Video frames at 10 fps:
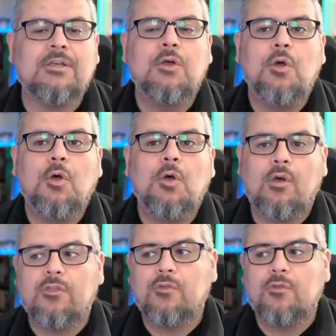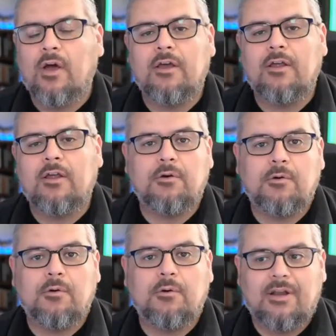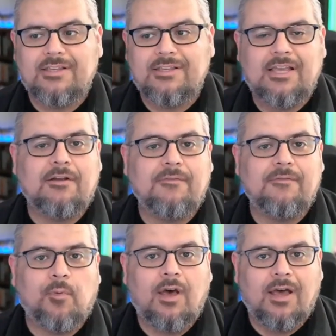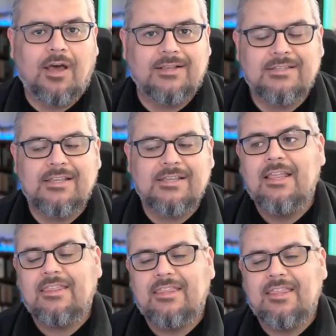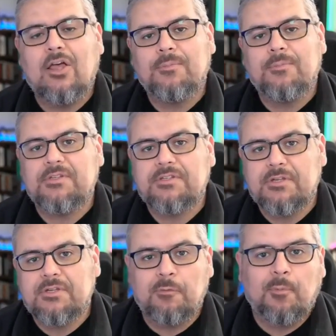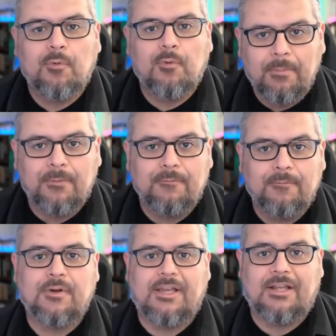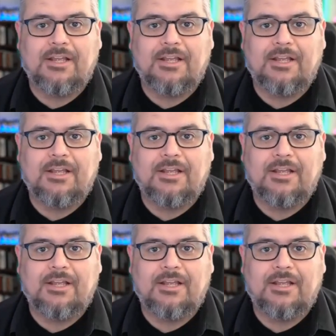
with one or a set of your products that helps to solve a problem for that target